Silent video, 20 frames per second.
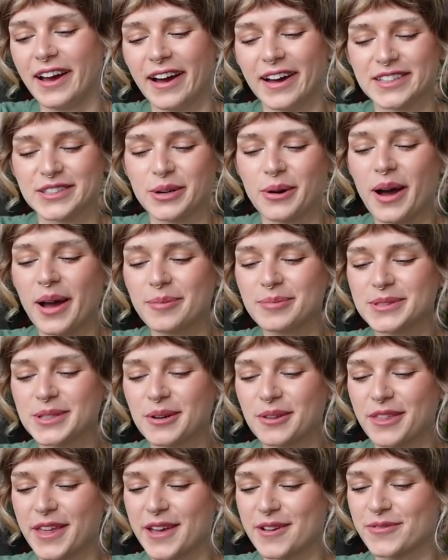So I'm
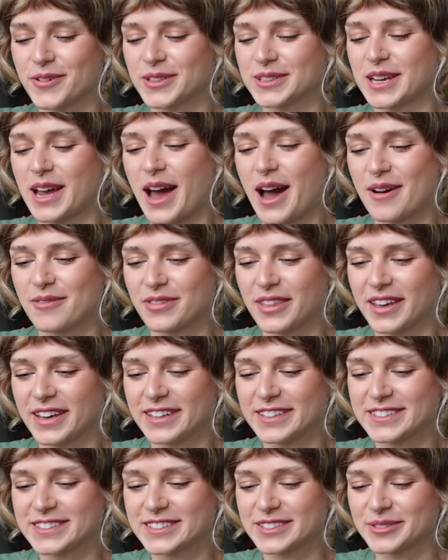so thankful to have
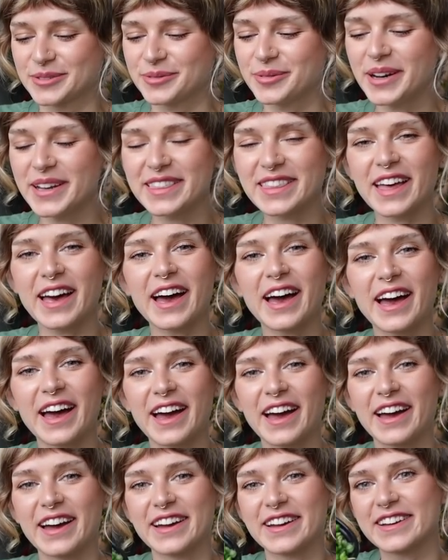this. What the
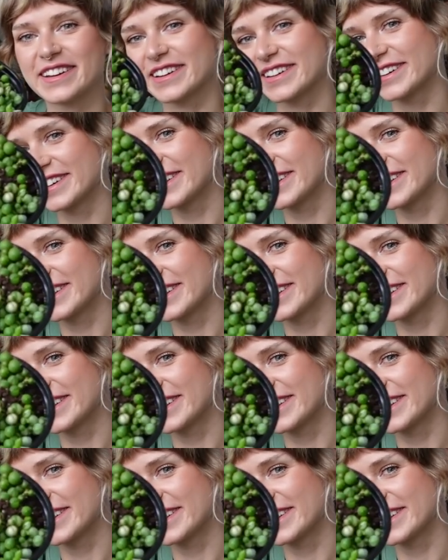heck?